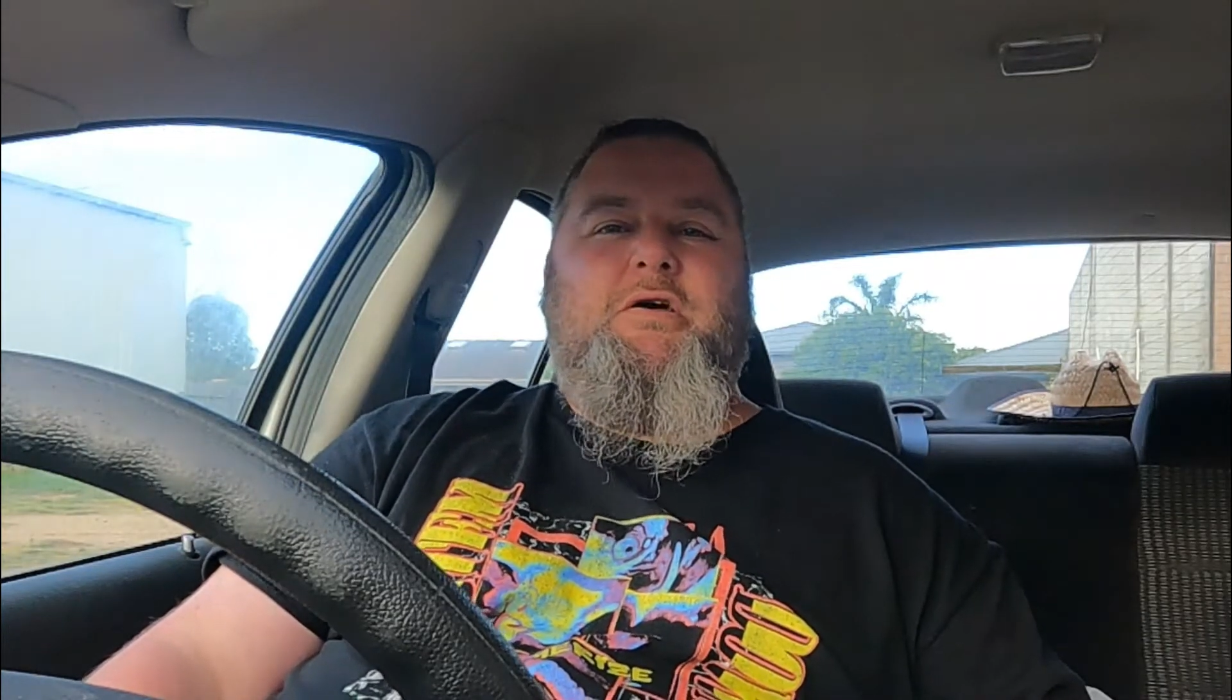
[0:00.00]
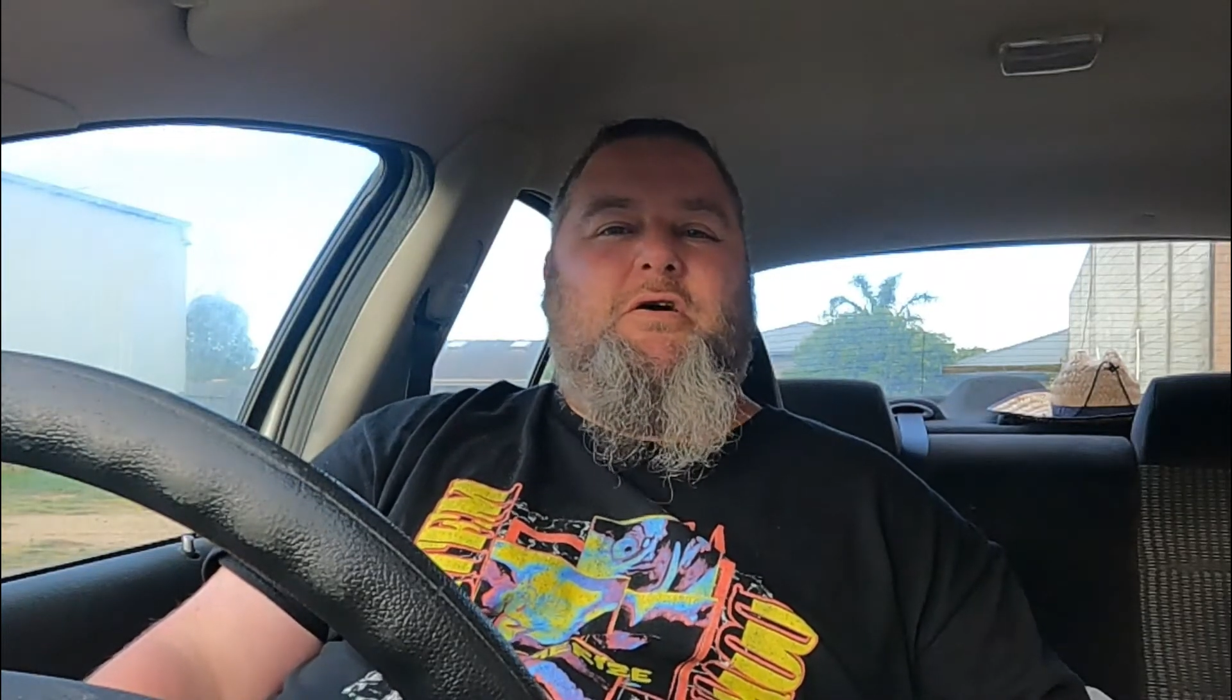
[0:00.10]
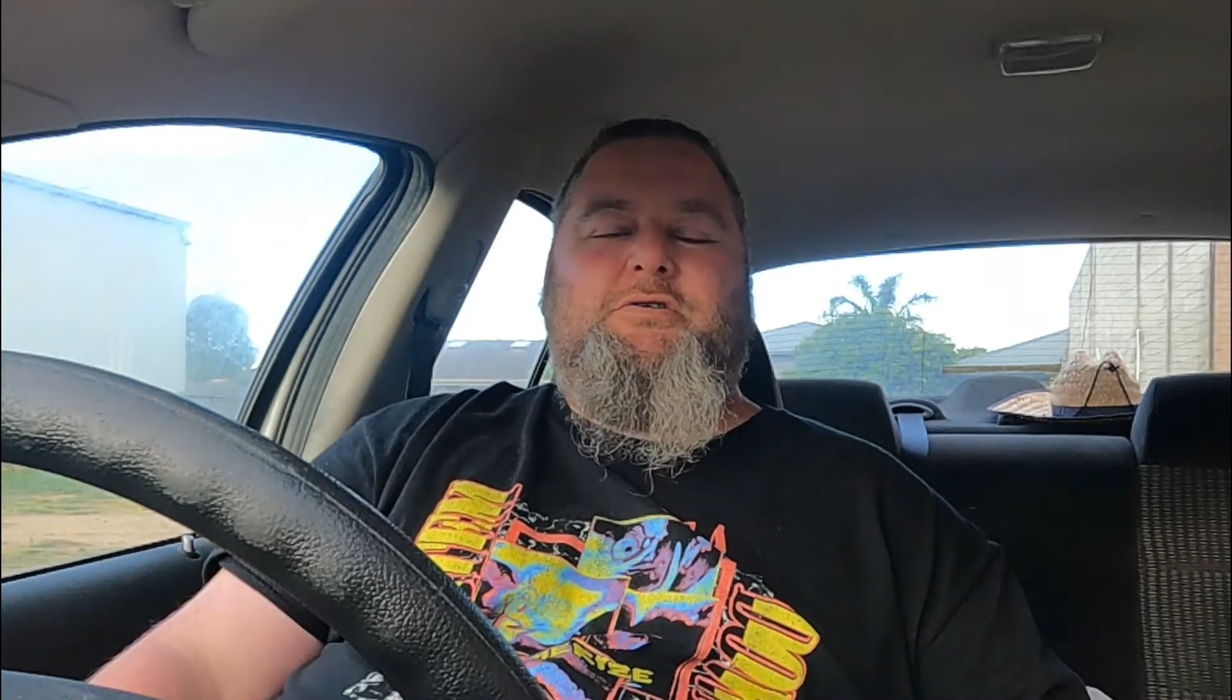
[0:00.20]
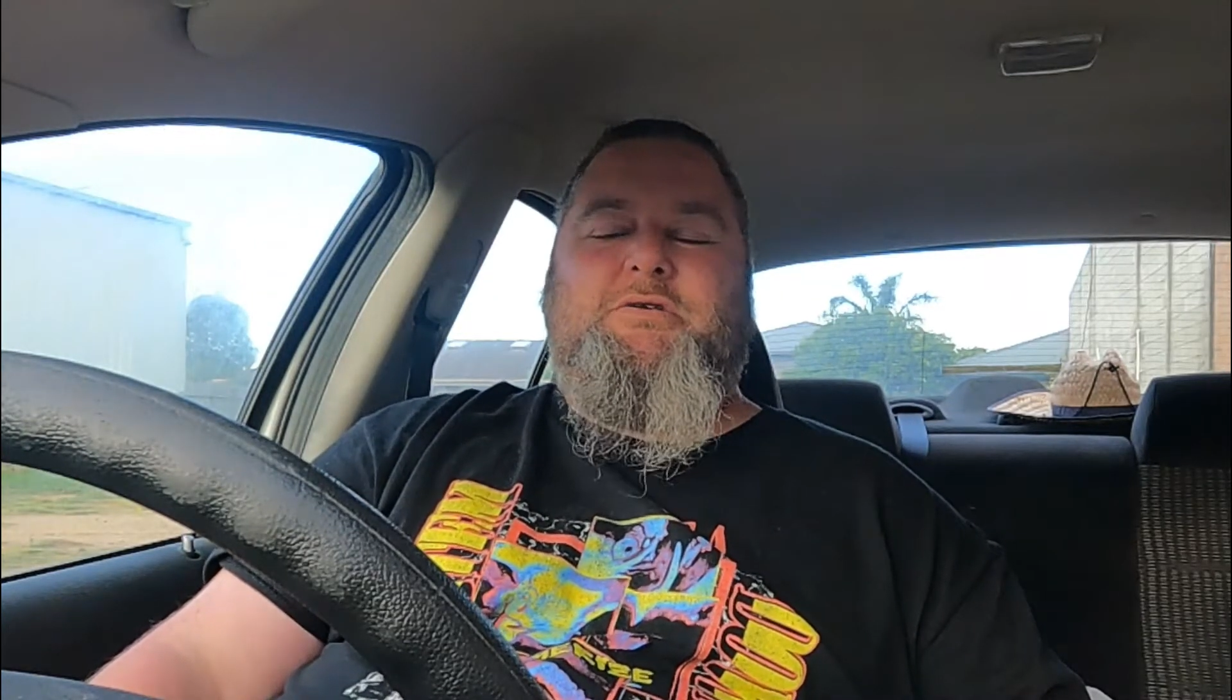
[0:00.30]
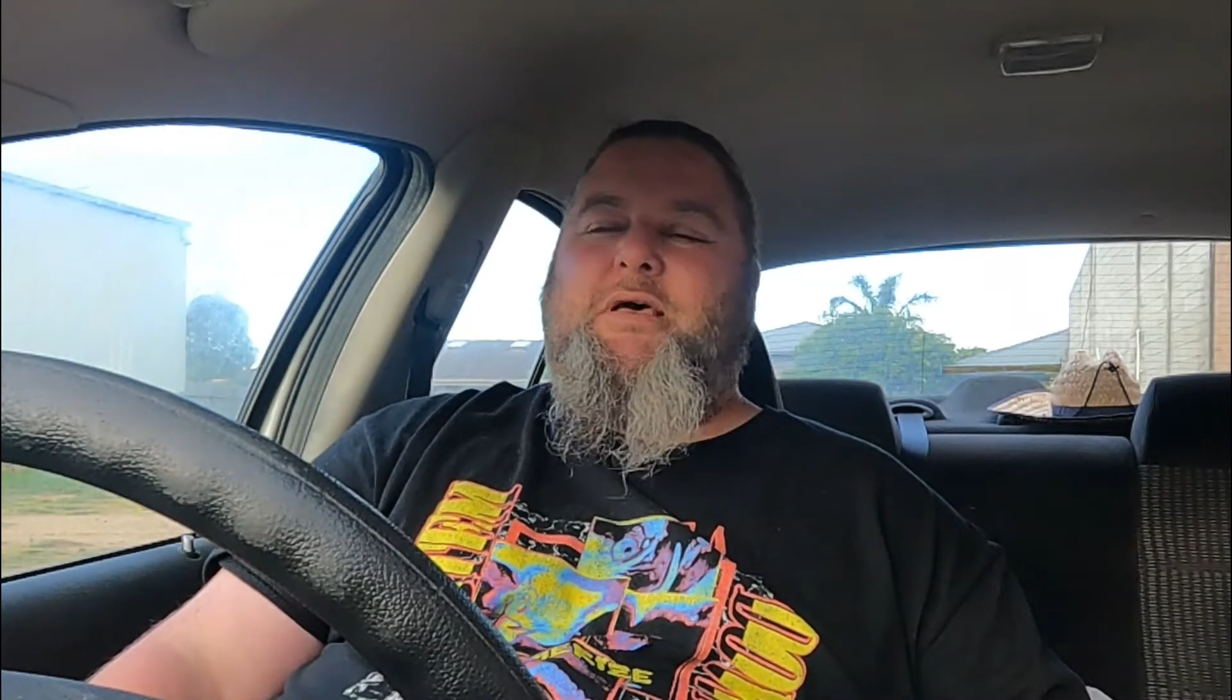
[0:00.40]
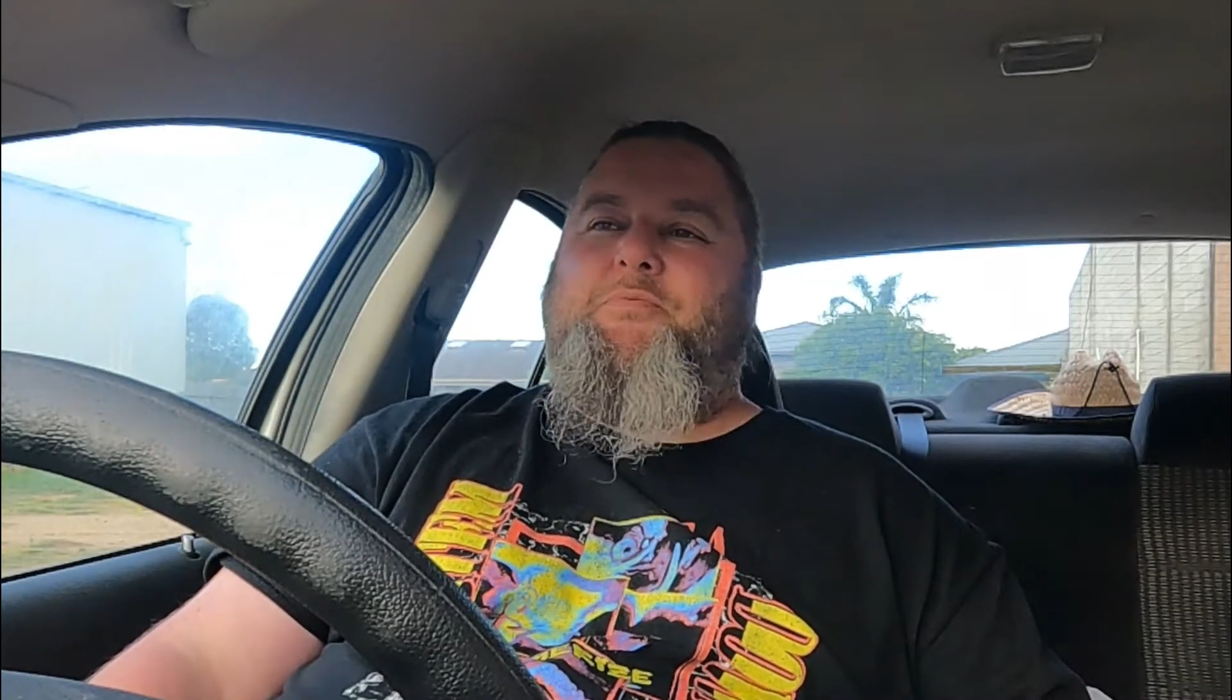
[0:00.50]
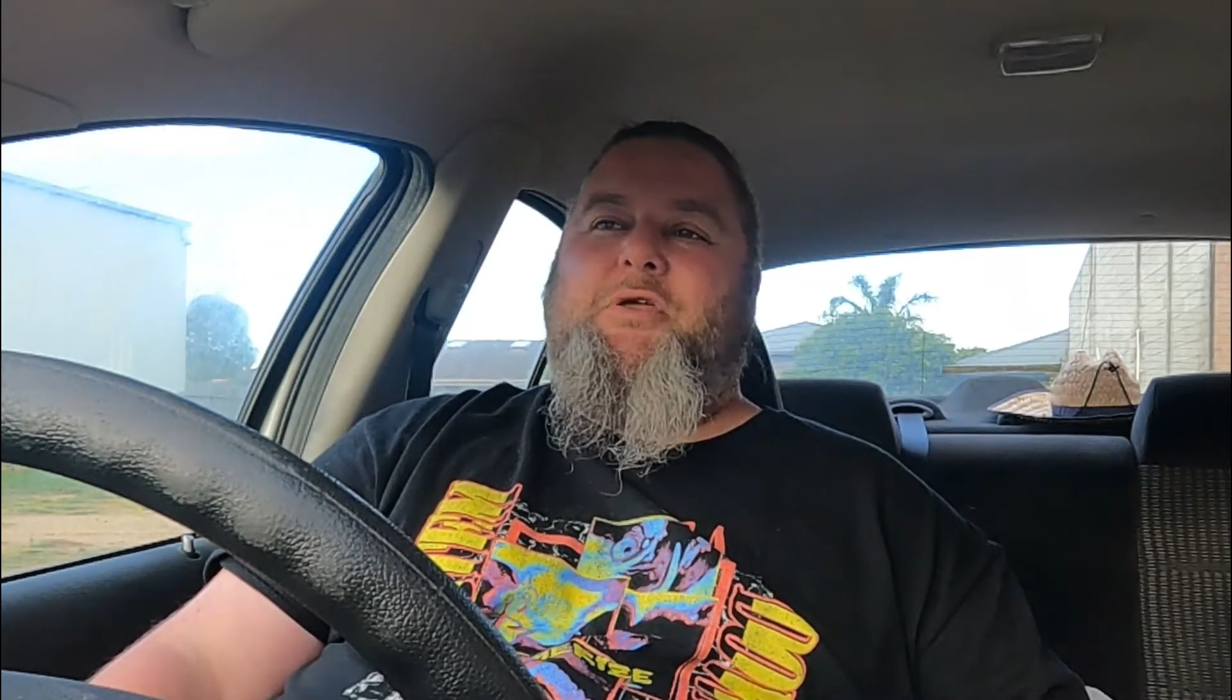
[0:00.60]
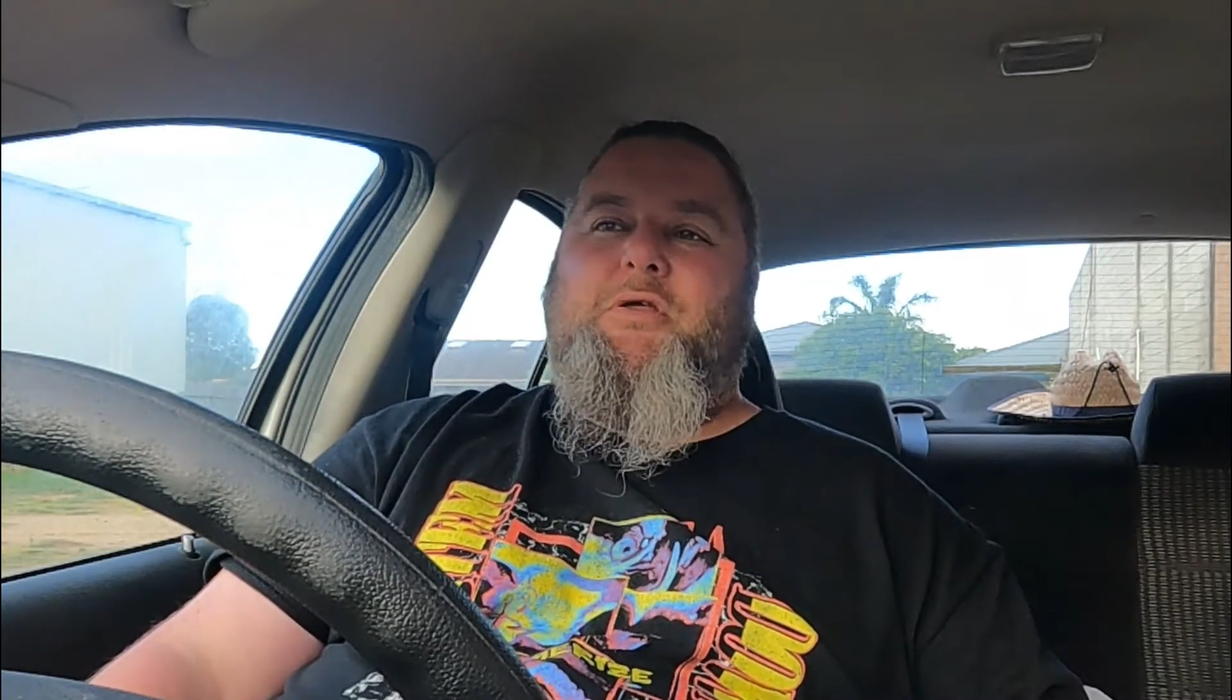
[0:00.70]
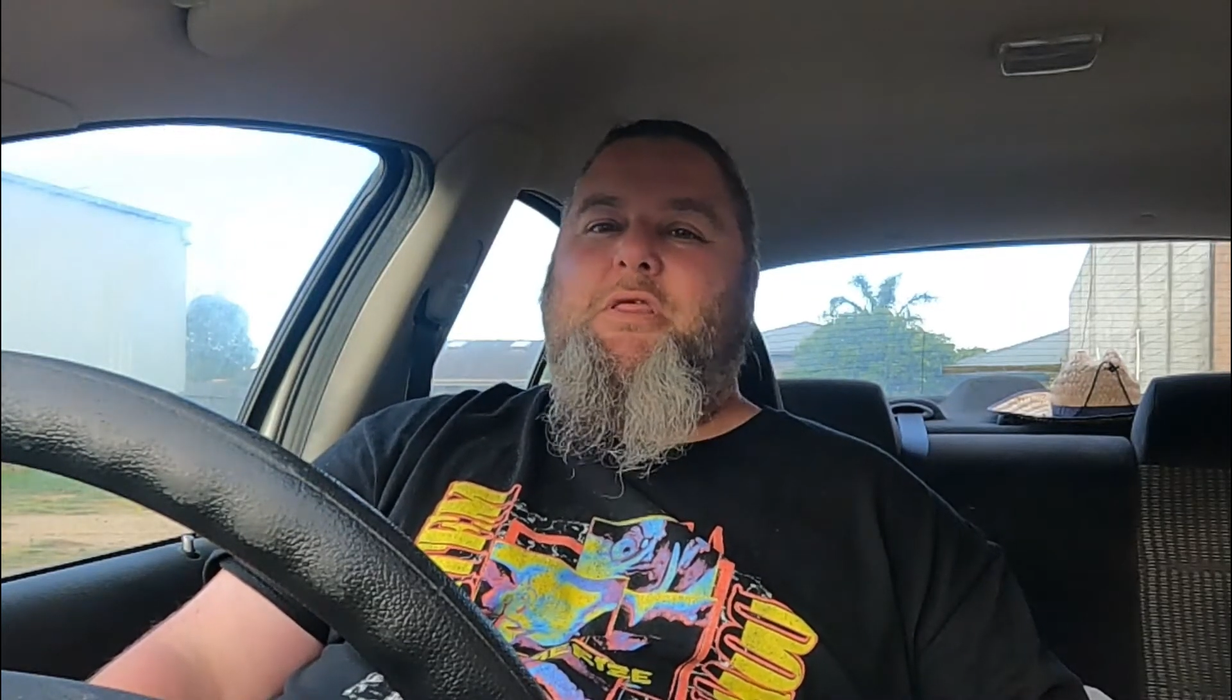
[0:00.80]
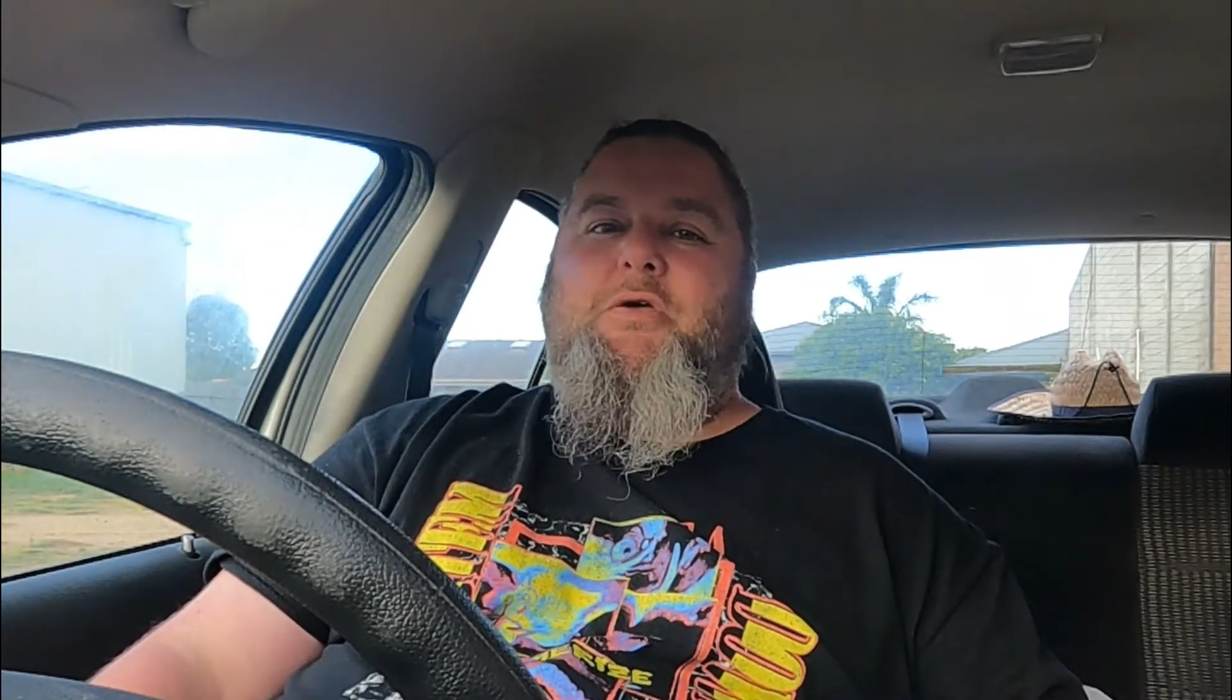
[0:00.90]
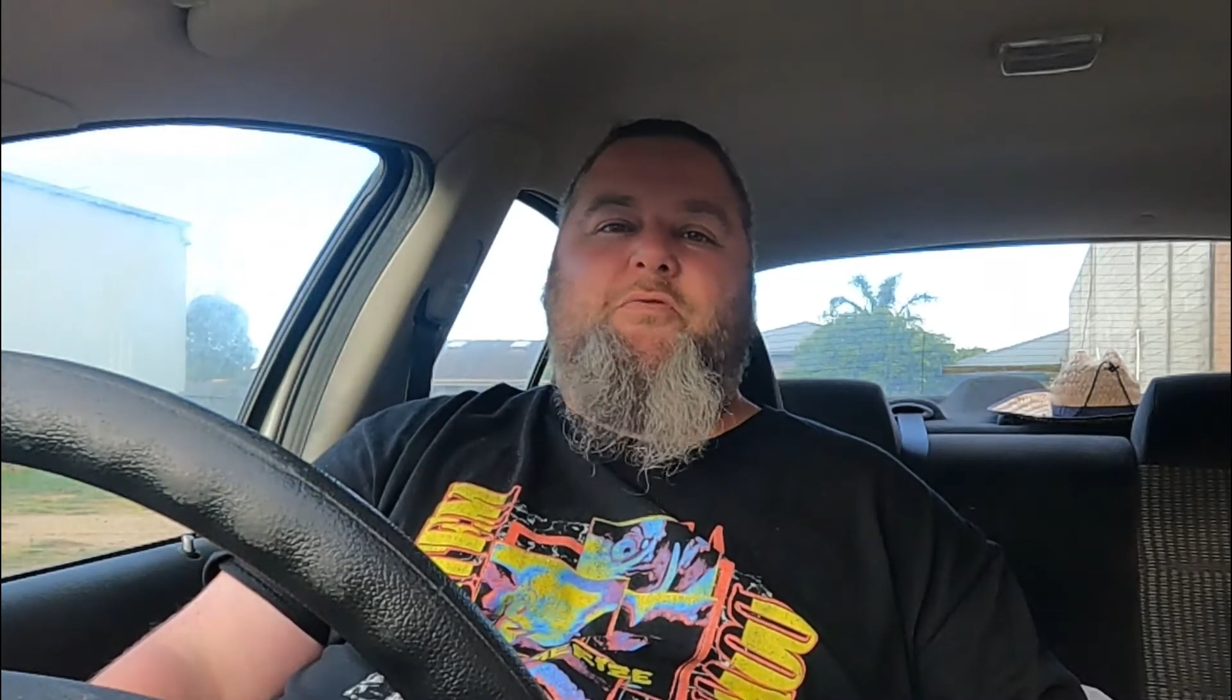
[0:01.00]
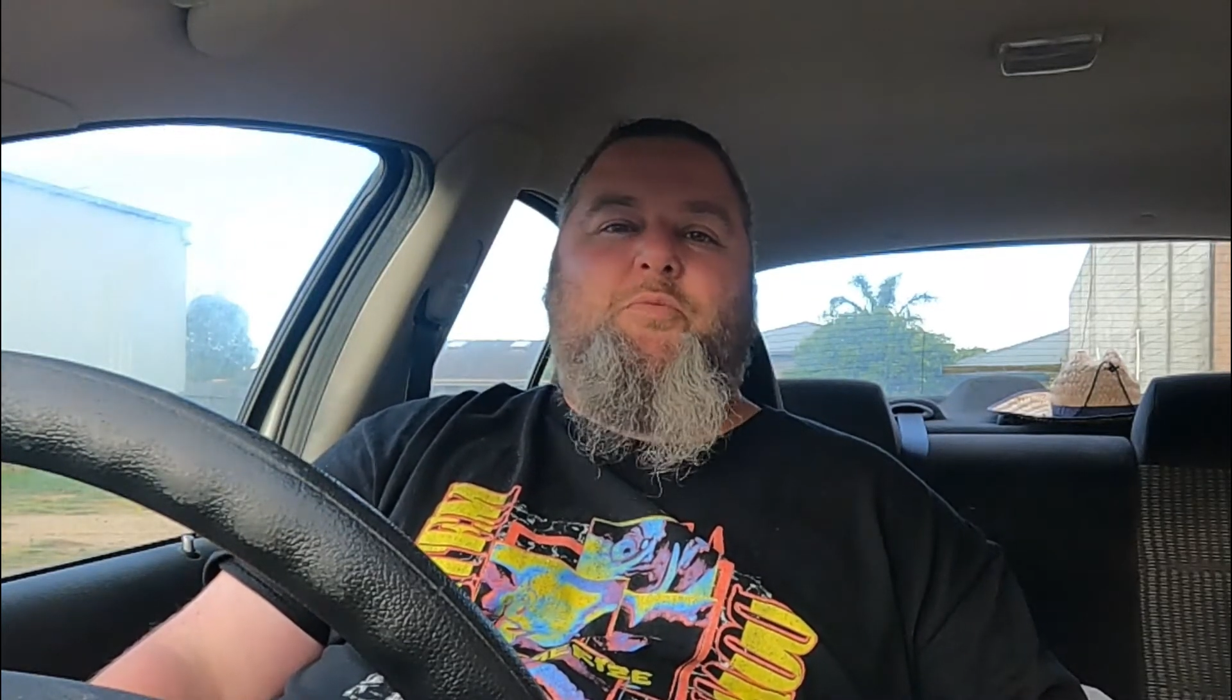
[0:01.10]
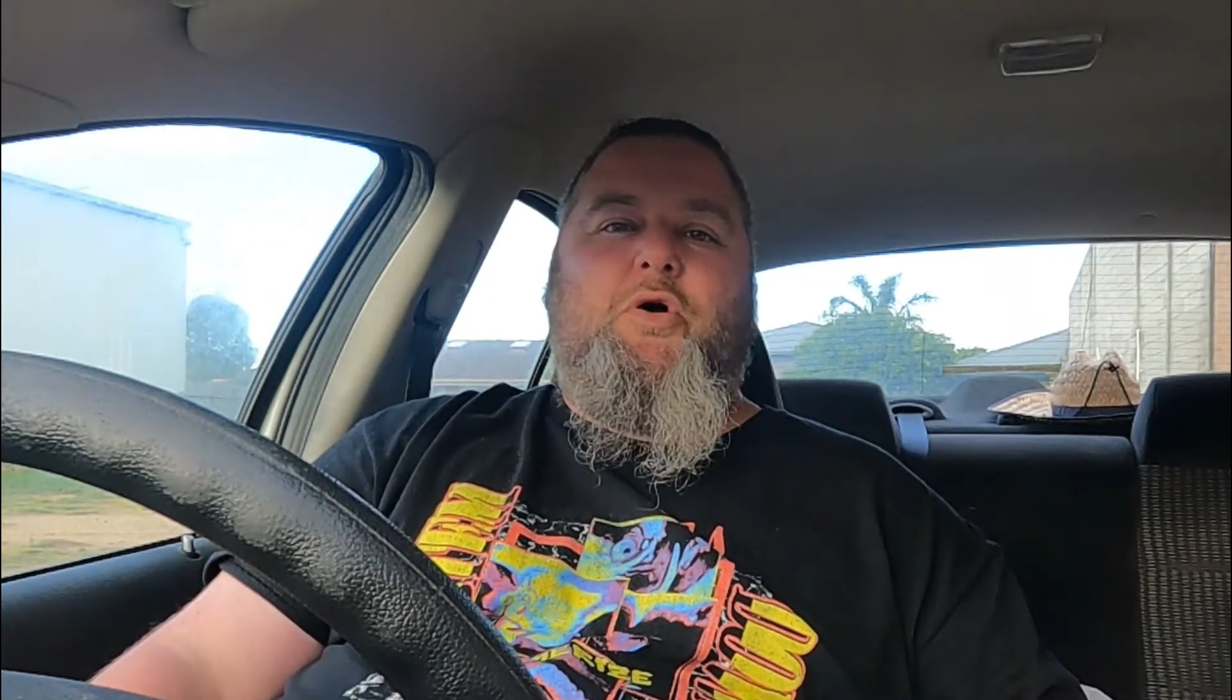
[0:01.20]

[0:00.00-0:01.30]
I'm just happy to leave them